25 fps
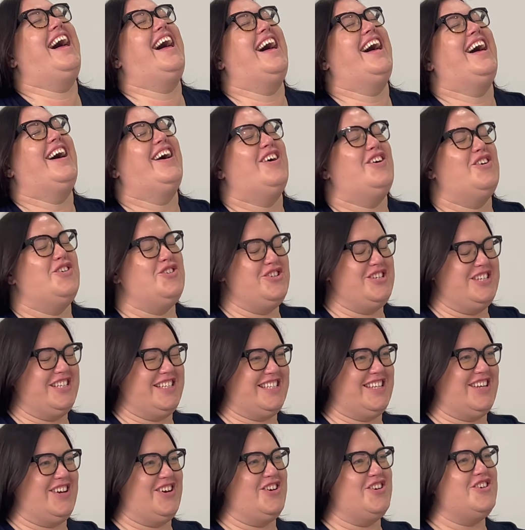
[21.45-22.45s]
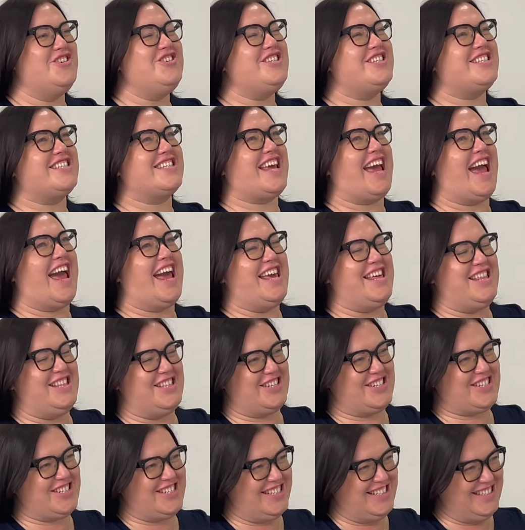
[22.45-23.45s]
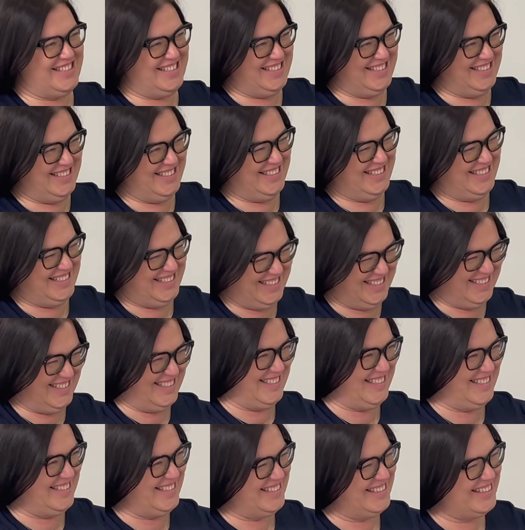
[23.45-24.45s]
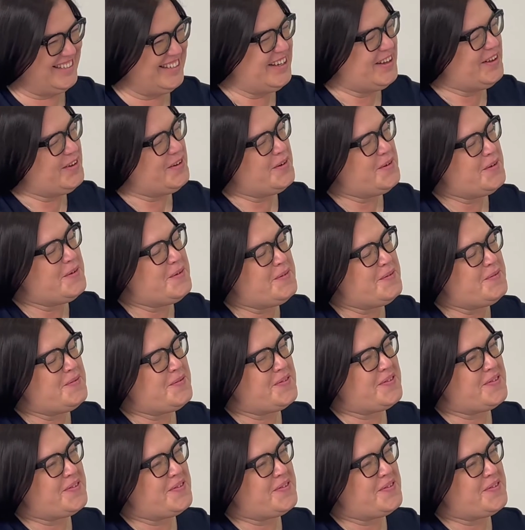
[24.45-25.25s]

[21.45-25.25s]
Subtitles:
back into the world of credit unscathed. That's the plan.